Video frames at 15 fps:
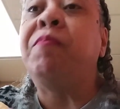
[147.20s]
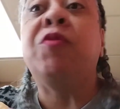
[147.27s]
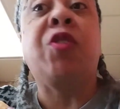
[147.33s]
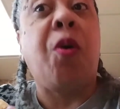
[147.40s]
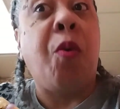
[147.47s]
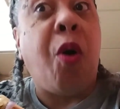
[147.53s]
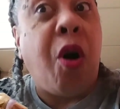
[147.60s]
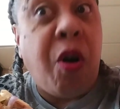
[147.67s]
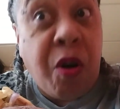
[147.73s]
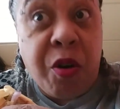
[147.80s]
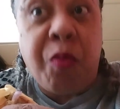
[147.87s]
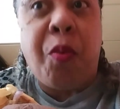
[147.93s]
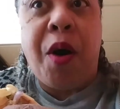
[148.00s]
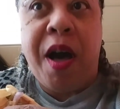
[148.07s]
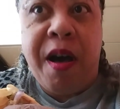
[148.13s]
go
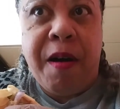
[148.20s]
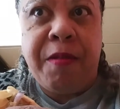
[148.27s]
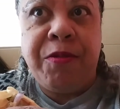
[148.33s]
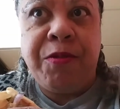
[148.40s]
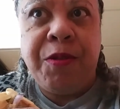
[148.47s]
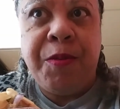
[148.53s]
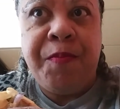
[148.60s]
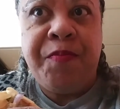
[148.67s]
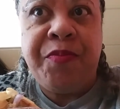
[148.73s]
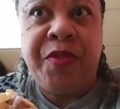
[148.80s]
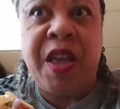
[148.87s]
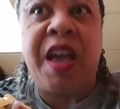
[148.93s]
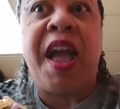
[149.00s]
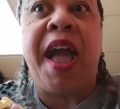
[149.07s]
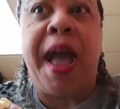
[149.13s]
hog wild.
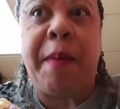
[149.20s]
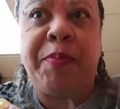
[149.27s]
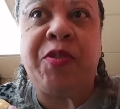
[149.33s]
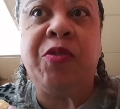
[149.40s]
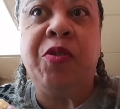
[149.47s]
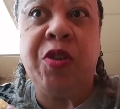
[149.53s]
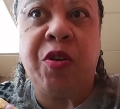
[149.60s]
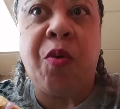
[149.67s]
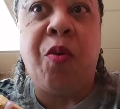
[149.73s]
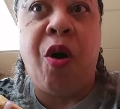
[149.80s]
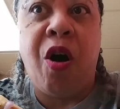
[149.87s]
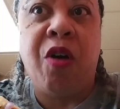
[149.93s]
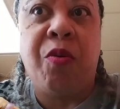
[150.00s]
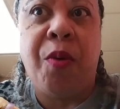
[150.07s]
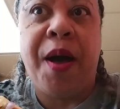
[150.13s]
They absolutely go
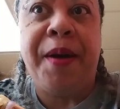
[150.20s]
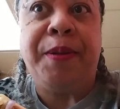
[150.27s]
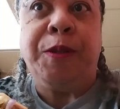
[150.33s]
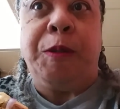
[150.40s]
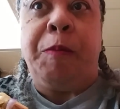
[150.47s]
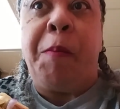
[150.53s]
hog wild.